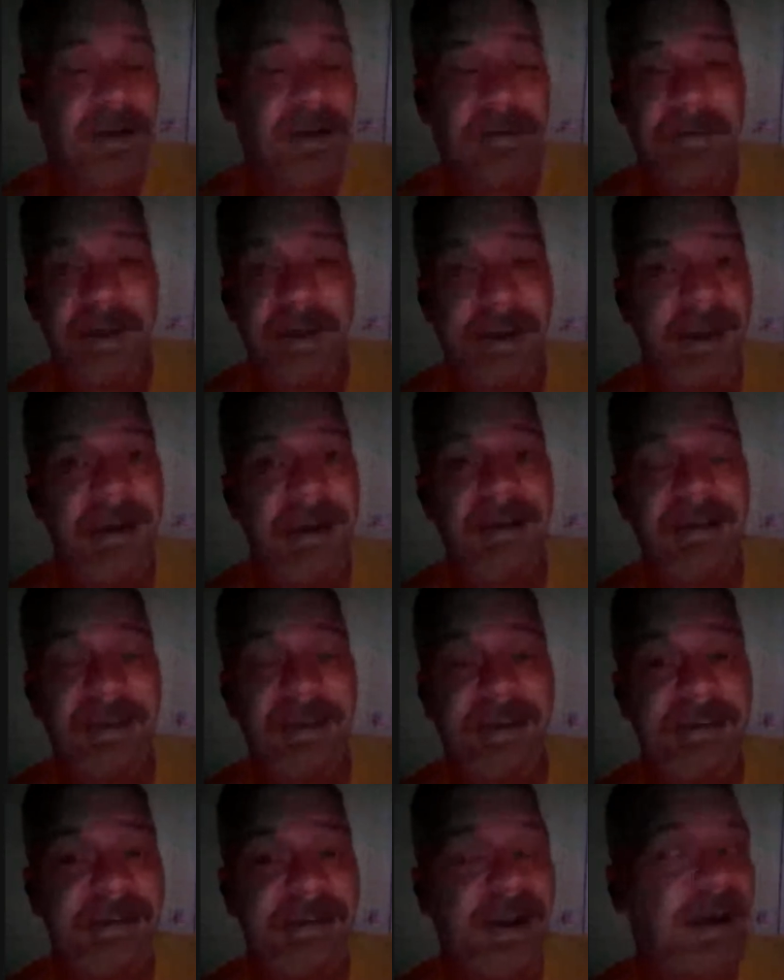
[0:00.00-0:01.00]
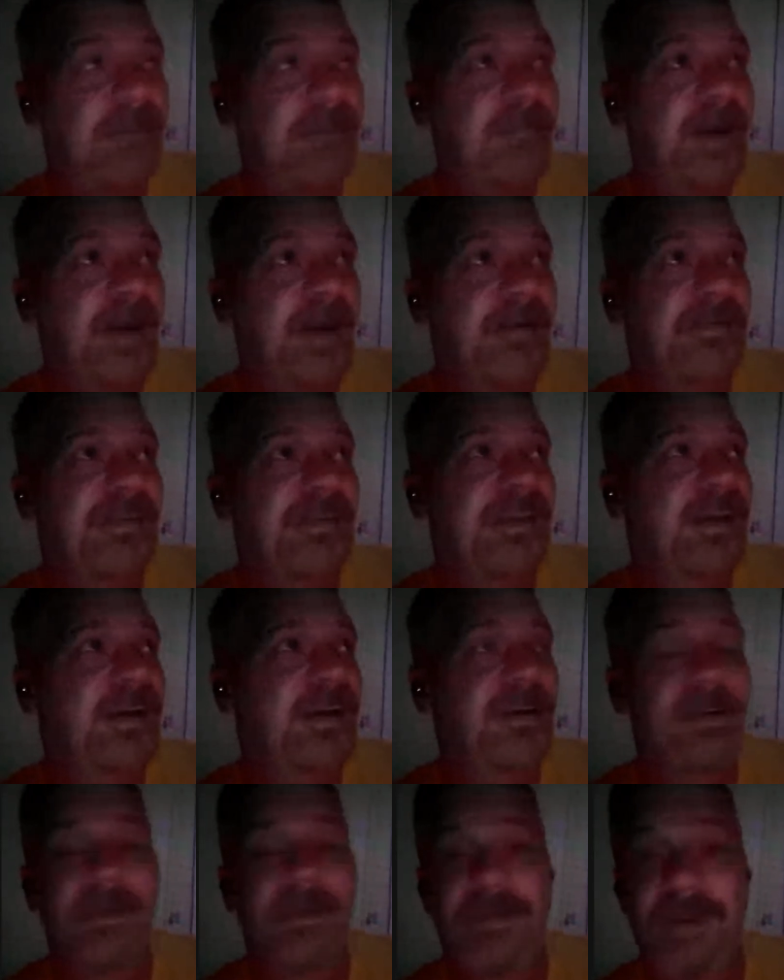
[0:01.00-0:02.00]
I mean, anything that I may have said
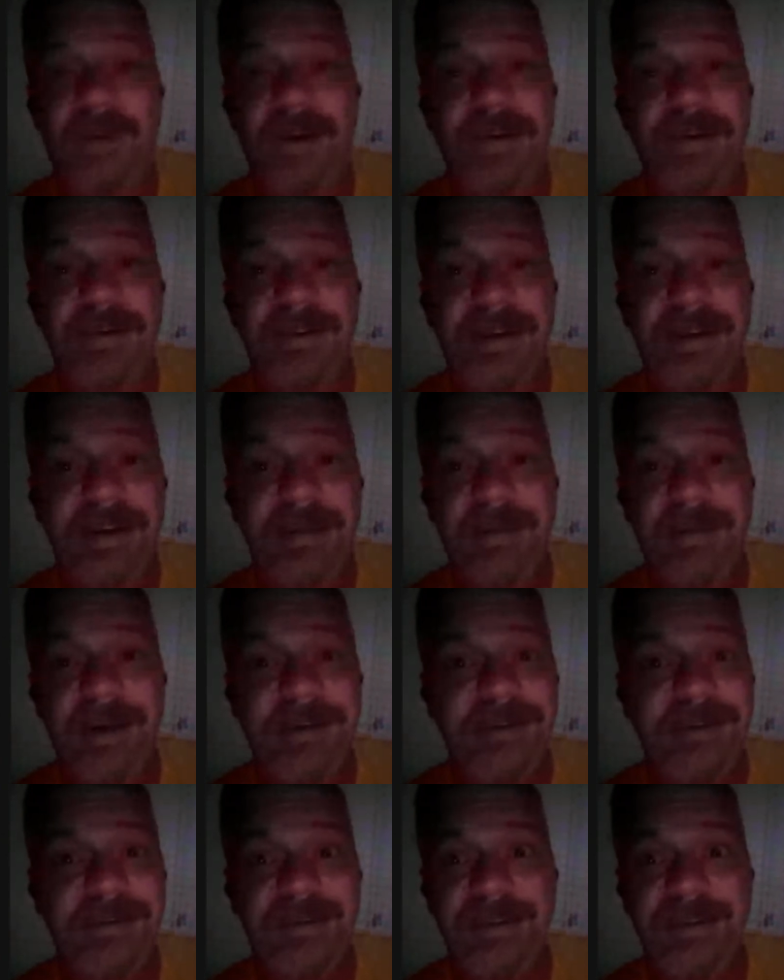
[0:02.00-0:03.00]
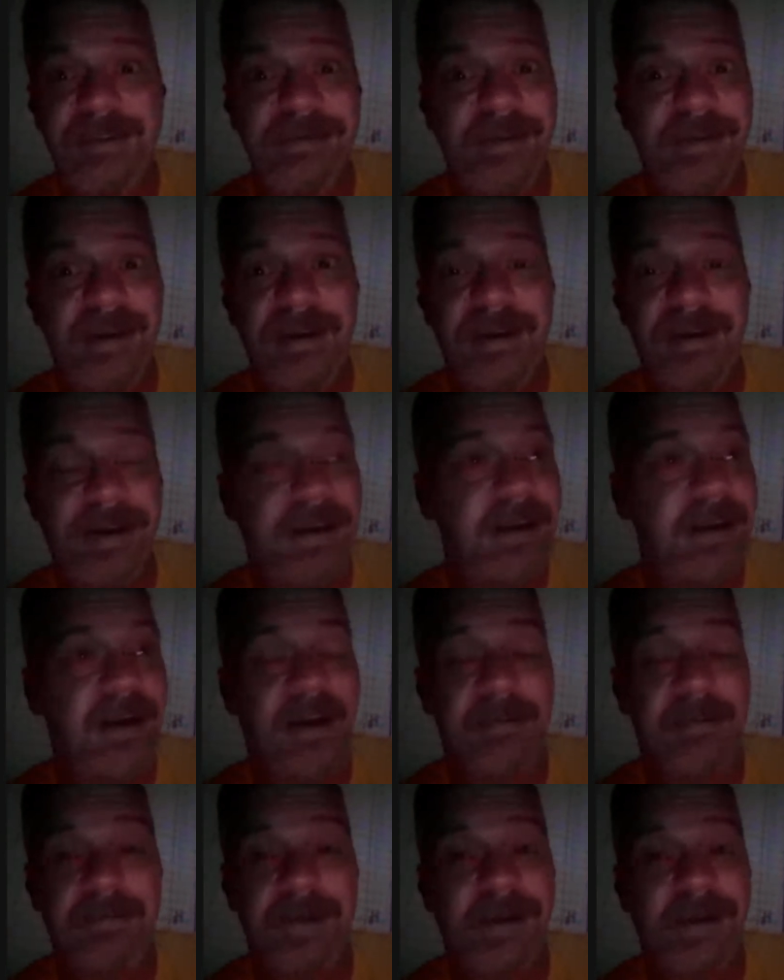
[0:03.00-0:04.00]
inadvertently about you too, I
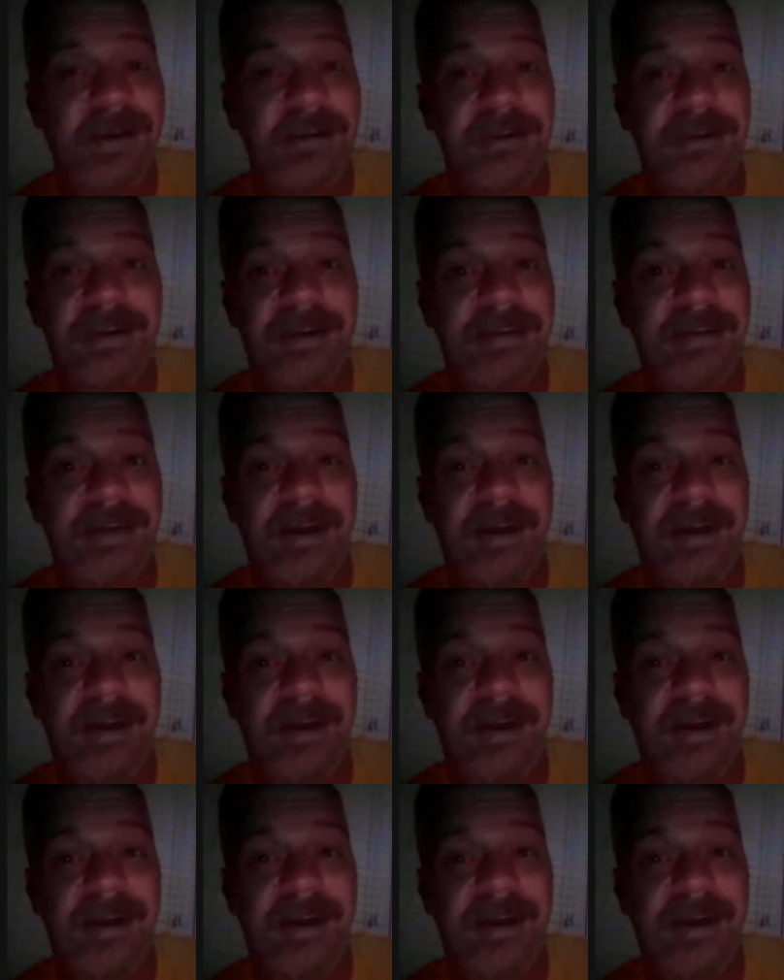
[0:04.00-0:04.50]
apologize.